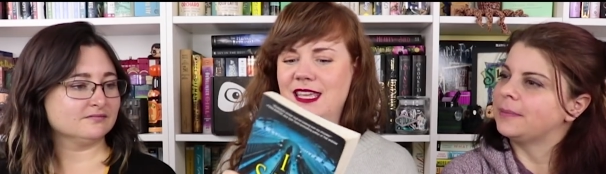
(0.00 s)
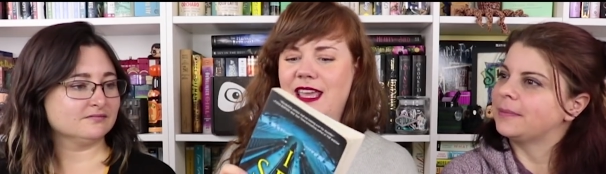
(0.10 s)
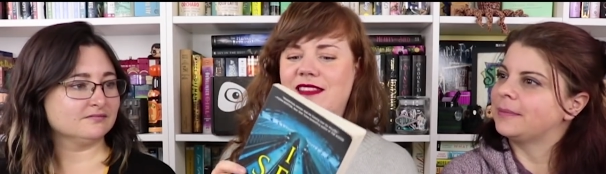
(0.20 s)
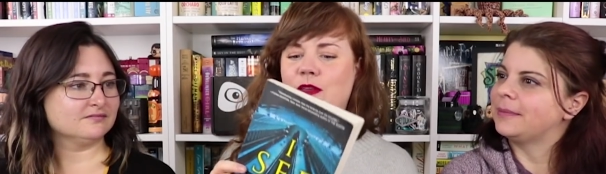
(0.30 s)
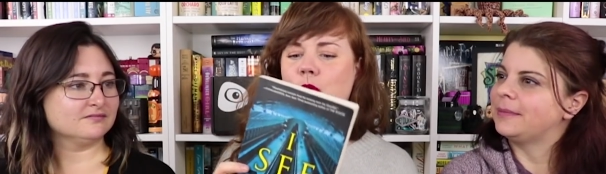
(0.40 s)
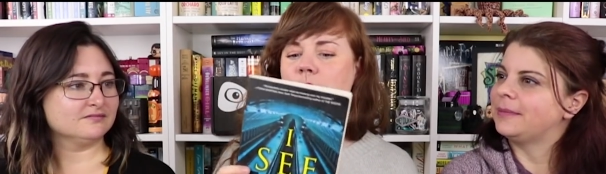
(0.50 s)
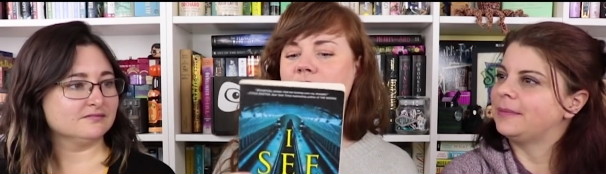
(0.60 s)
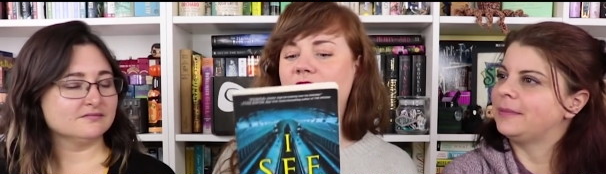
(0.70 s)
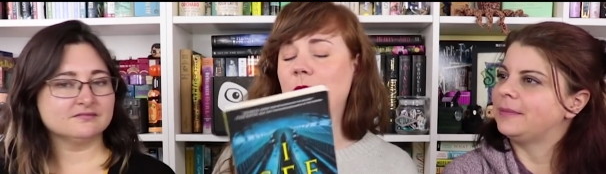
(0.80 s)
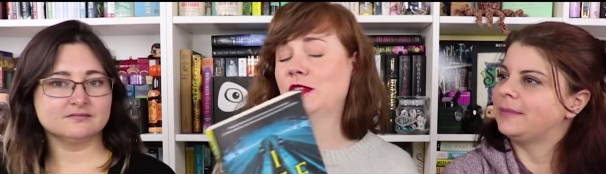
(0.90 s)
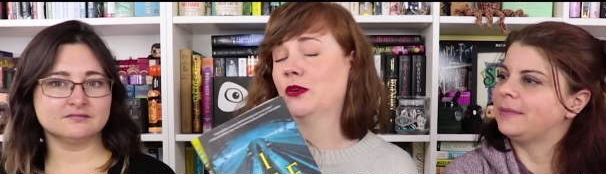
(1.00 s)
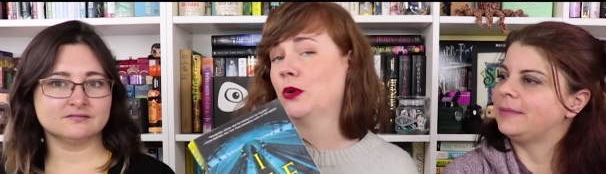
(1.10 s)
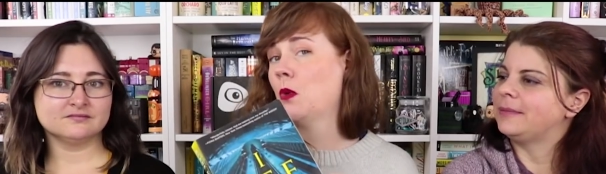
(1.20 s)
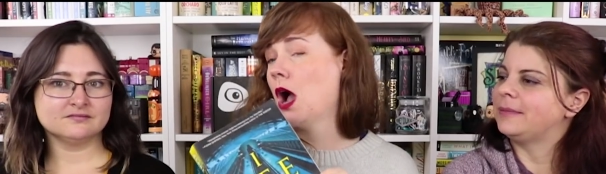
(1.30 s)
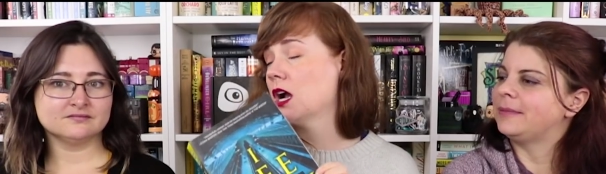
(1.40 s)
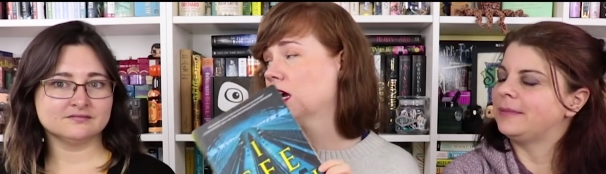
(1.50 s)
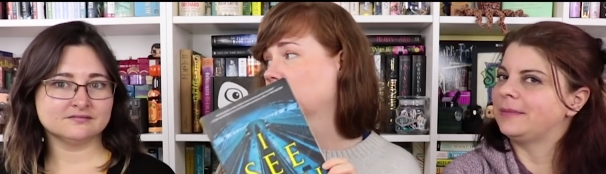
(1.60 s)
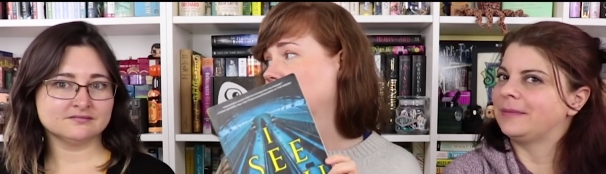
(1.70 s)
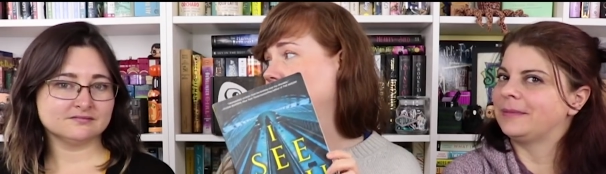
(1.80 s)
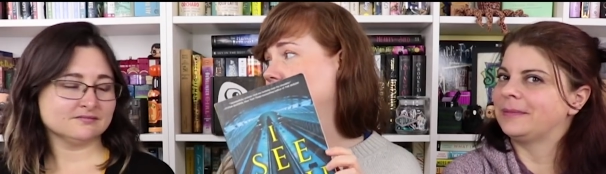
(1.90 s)
Speaker 1: yes, a woman named Zoe
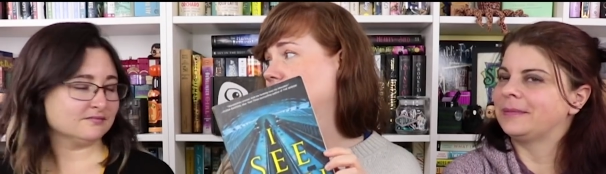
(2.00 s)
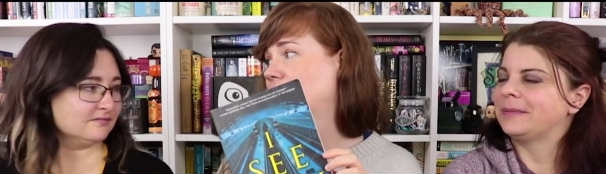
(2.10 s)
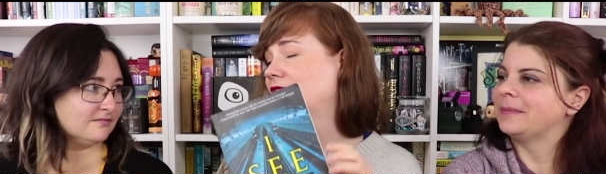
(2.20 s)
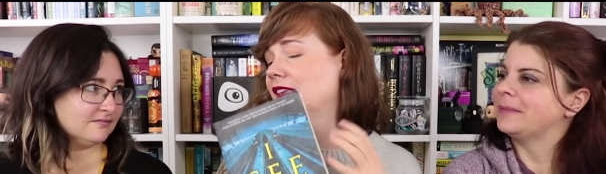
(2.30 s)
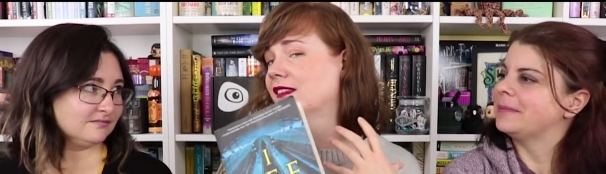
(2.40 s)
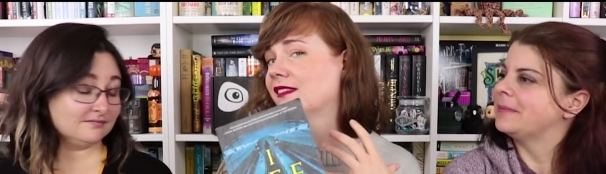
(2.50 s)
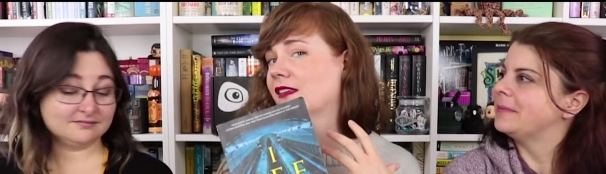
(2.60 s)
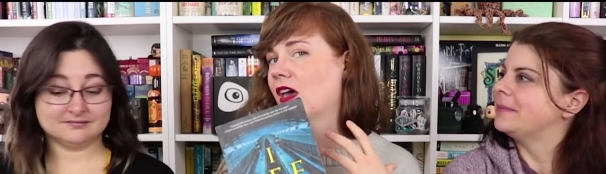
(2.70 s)
Walker sees